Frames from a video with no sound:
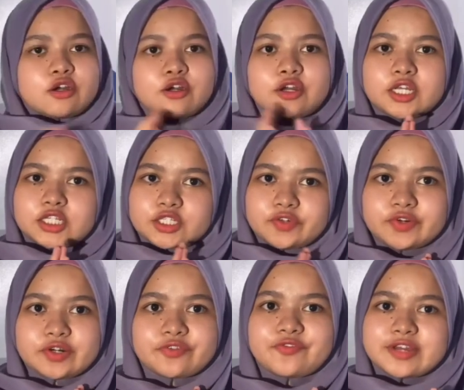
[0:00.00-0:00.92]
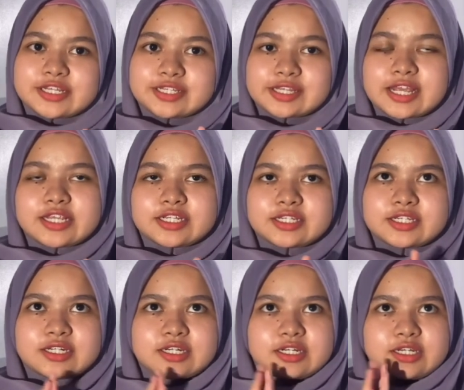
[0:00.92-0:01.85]
Okay, so for the first stage,
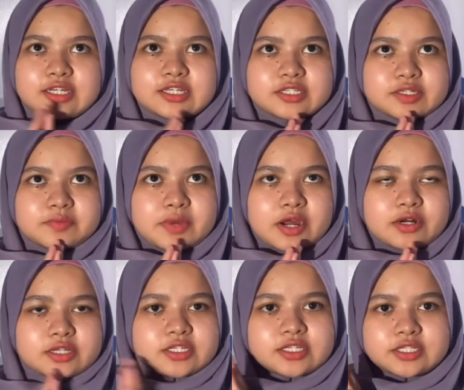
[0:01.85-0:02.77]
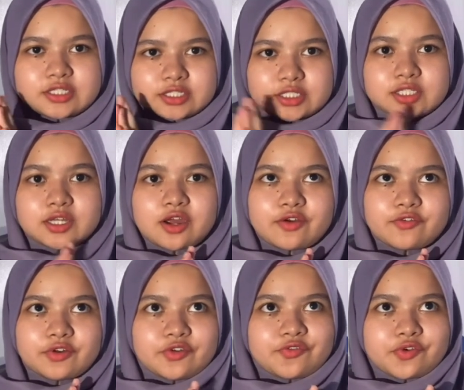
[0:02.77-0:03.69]
it's about the synthesis of
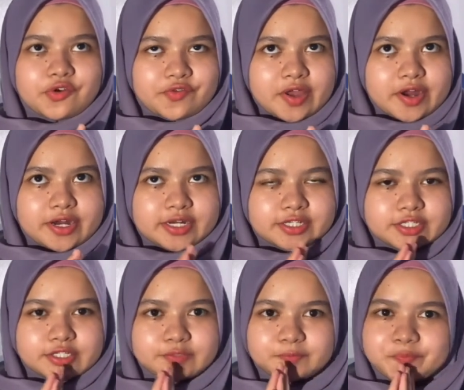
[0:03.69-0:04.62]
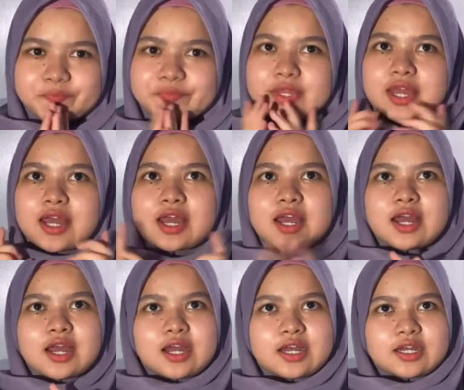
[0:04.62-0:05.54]
the porphyrins.
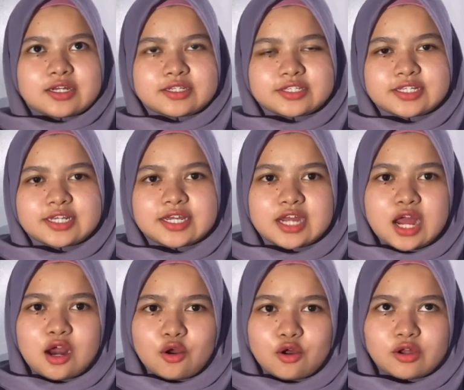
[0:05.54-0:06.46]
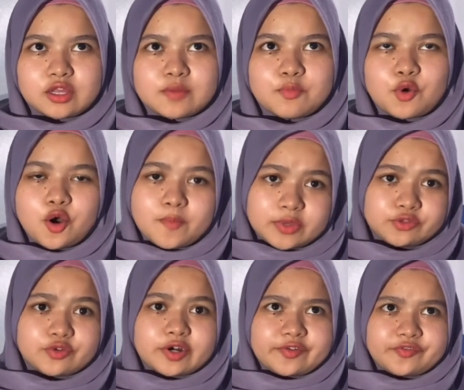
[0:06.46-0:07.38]
Silica column
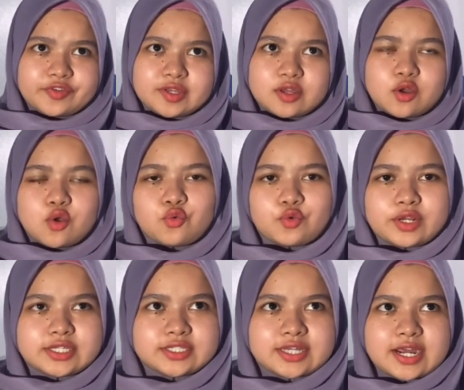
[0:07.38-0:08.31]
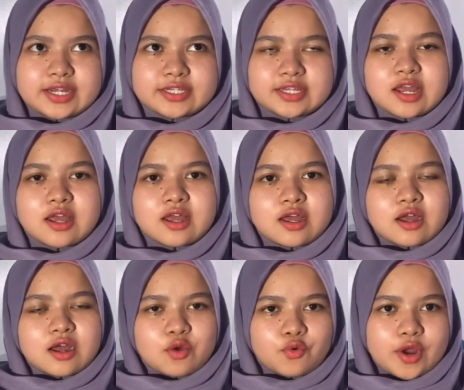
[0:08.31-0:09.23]
chromatography with size
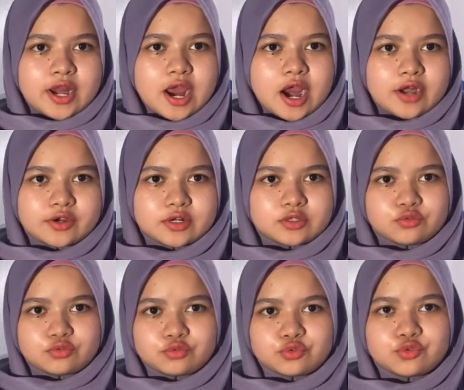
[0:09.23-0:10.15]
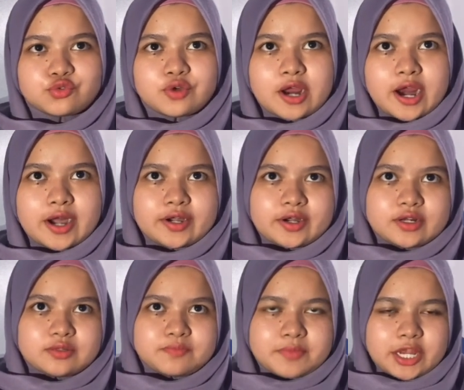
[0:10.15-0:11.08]
100 to
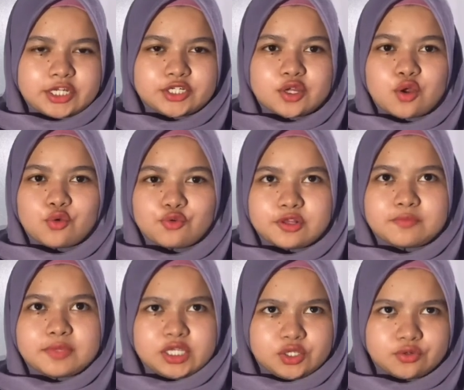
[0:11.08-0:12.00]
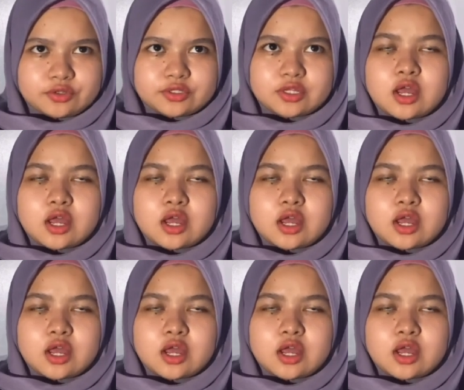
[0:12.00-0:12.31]
200 mesh will be used